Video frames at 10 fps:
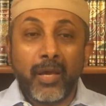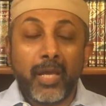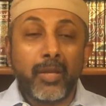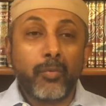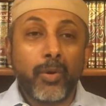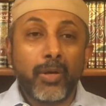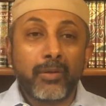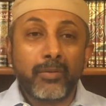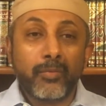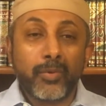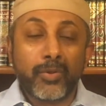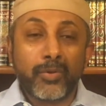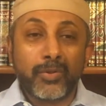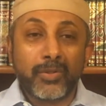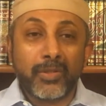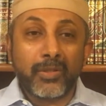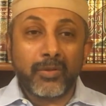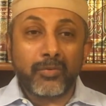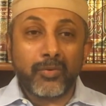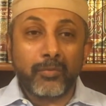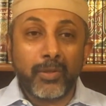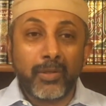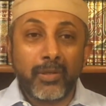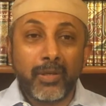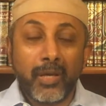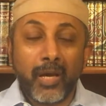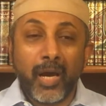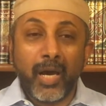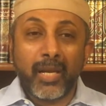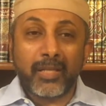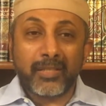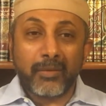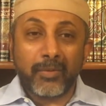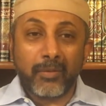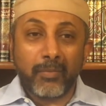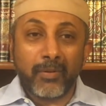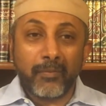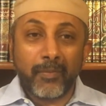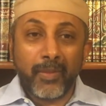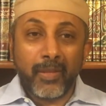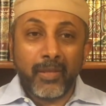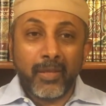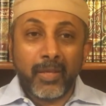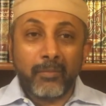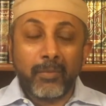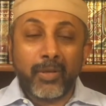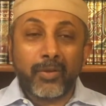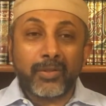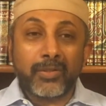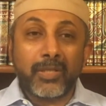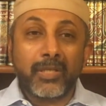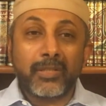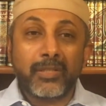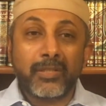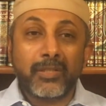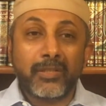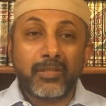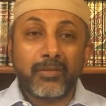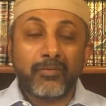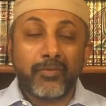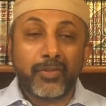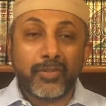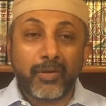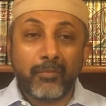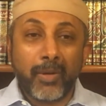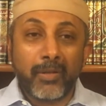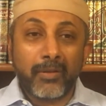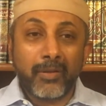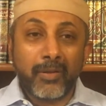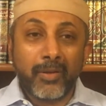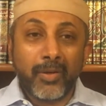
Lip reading: anyone would consider to be unacceptable, because these fishermen